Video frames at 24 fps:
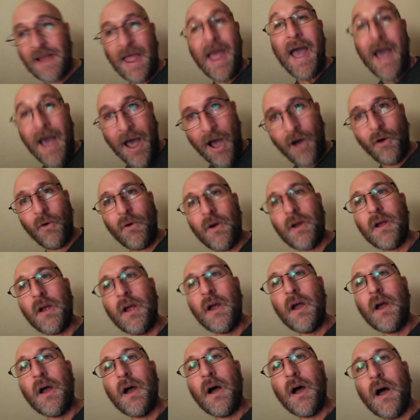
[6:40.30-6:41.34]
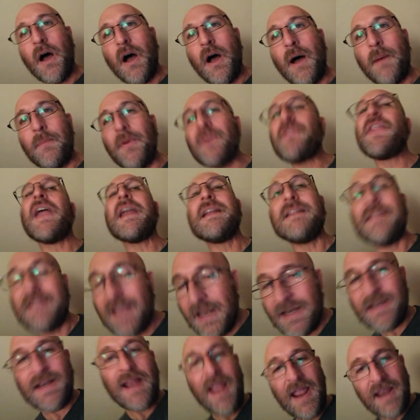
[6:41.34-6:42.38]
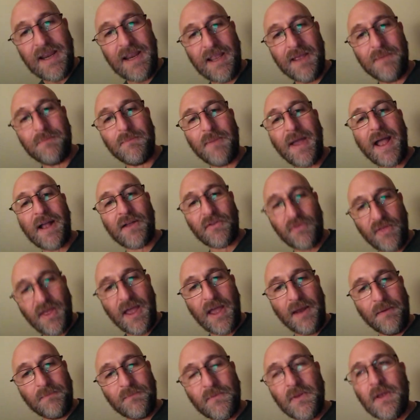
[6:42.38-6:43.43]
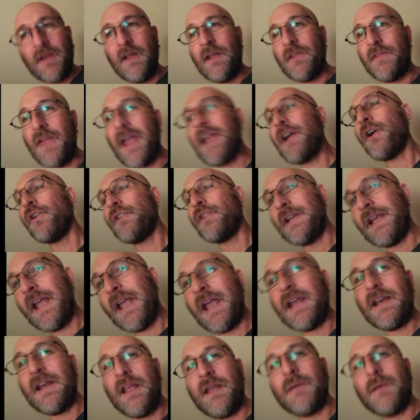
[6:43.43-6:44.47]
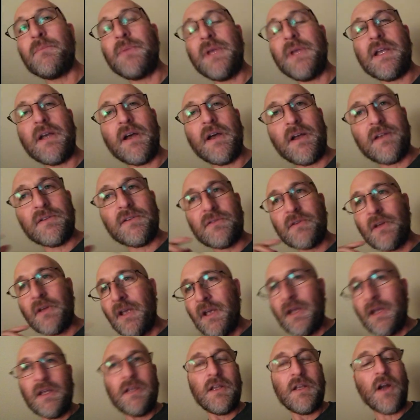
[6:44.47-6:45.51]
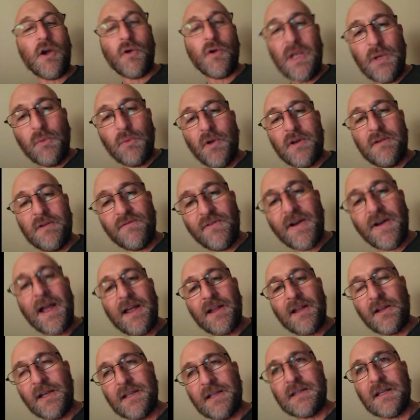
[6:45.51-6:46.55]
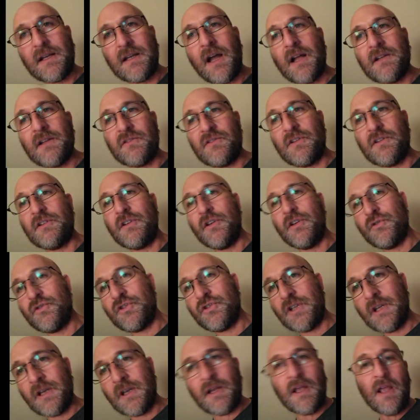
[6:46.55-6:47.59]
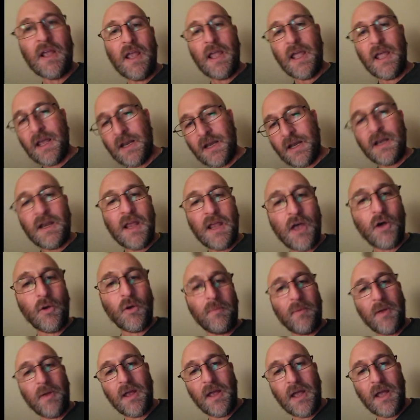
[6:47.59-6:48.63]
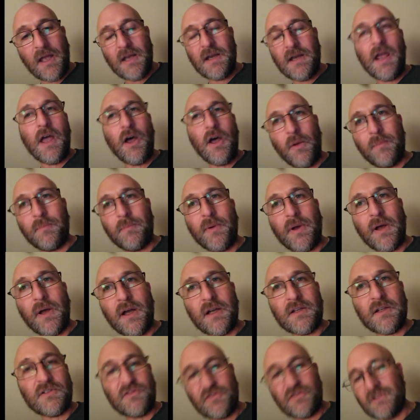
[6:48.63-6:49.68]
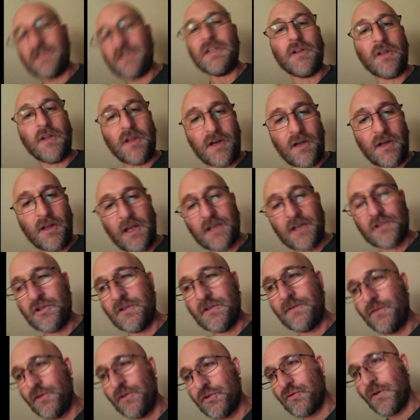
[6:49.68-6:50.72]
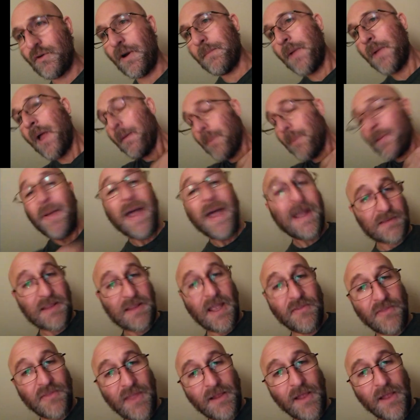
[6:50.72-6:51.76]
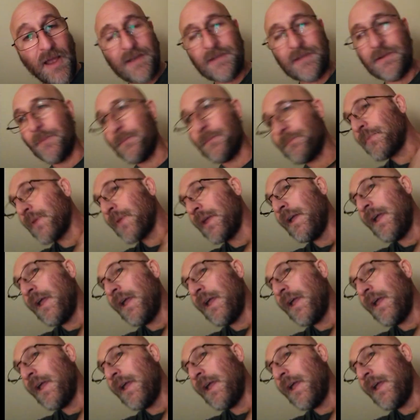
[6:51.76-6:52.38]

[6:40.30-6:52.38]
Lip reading: now, but they didn't hate him back then. They only hate him because, you know, he wouldn't violate the Constitution and help steal an election for Trump. But back then, they liked him.